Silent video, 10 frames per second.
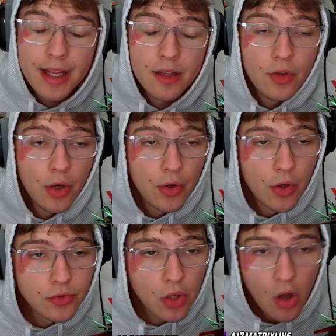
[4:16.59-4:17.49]
if you don't know,
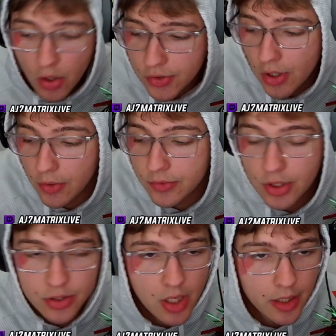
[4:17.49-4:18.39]
is also
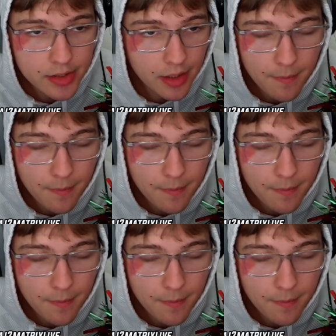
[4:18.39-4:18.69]
disgusting.